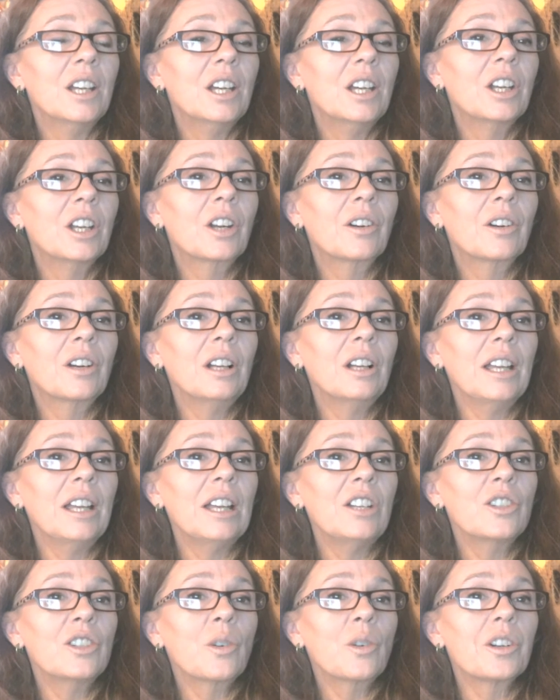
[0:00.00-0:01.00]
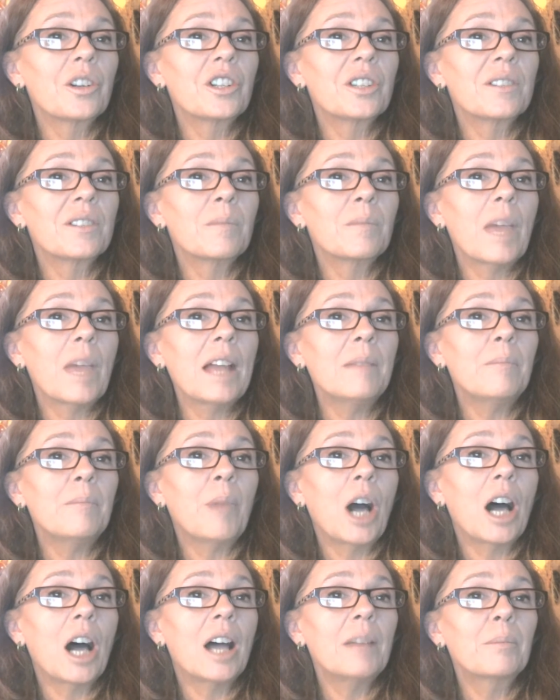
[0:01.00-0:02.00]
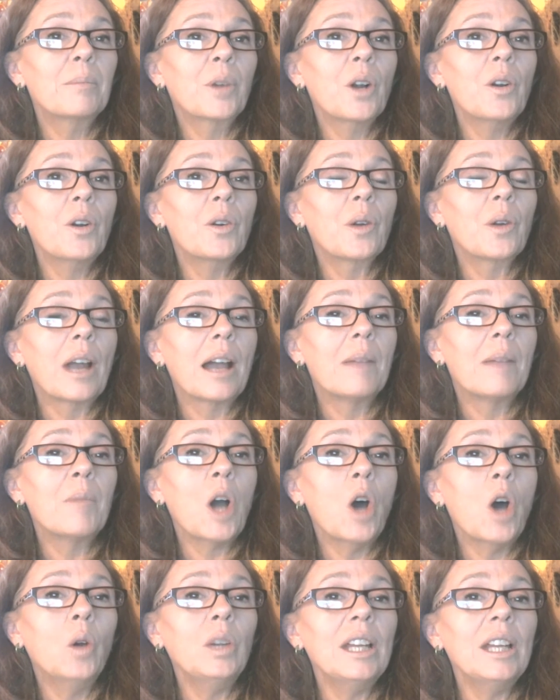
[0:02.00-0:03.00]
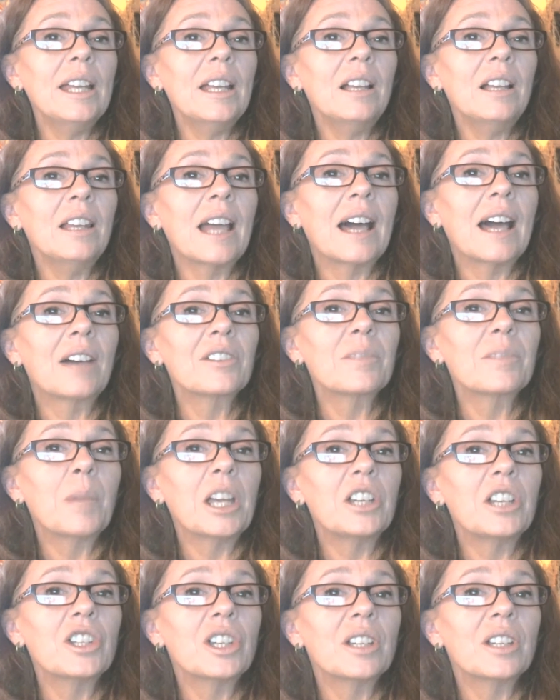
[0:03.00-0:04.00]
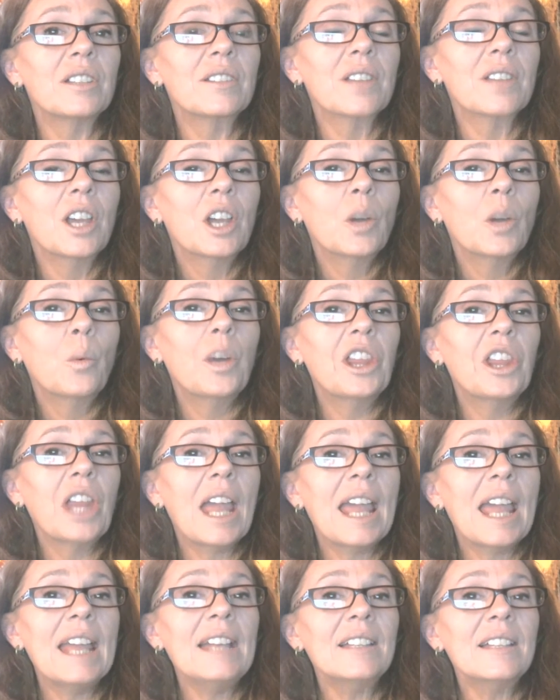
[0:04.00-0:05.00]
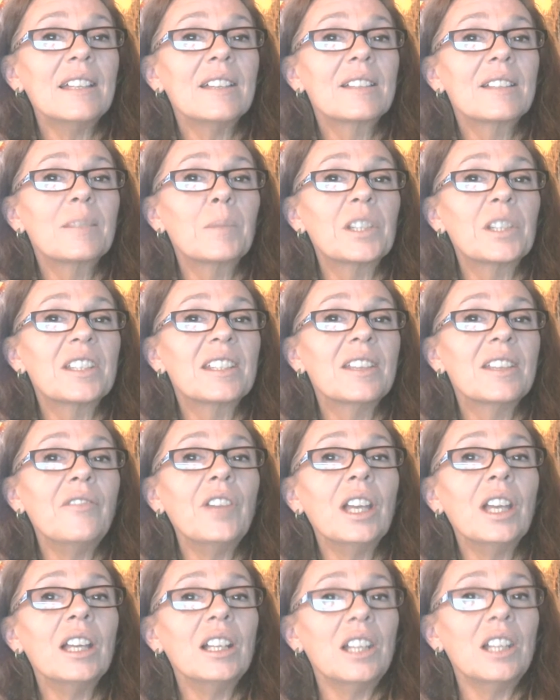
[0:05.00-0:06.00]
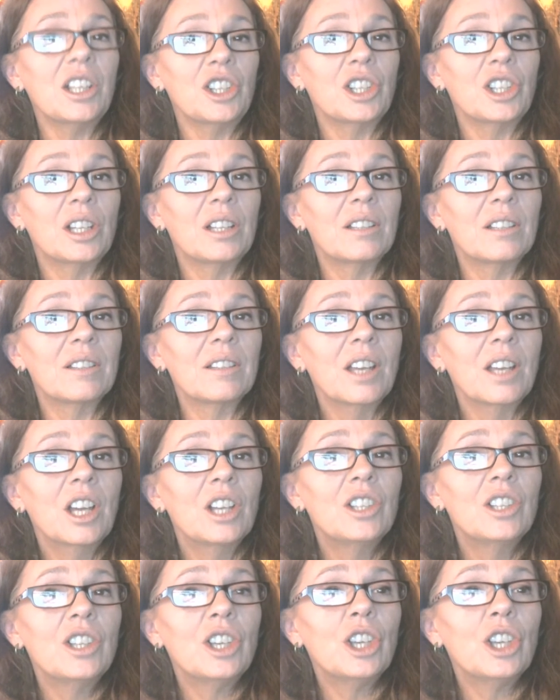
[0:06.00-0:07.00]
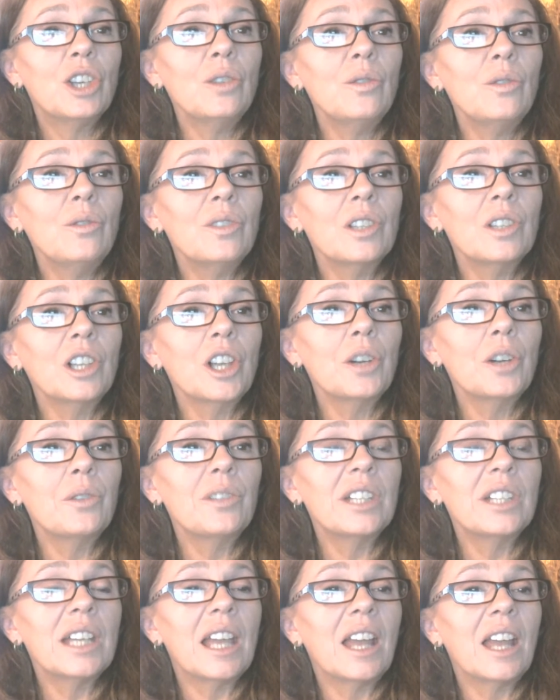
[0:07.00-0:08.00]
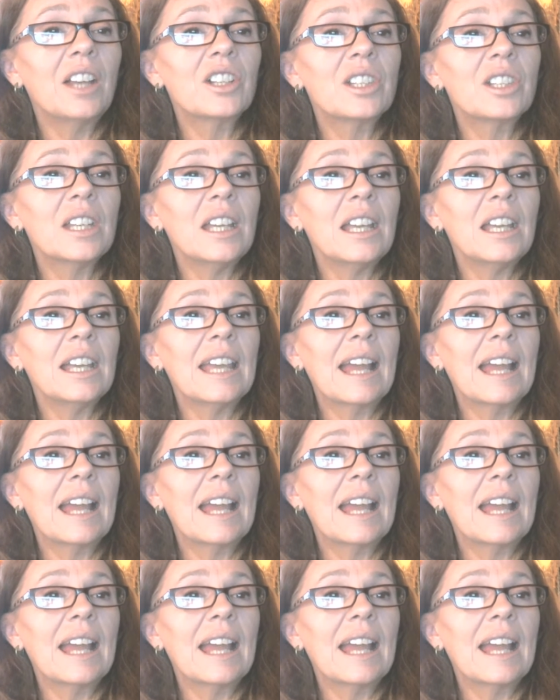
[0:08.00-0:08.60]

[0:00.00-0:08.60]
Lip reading: Currently, Georgia's MedPot program only allows patients with 8 specific conditions to use low THC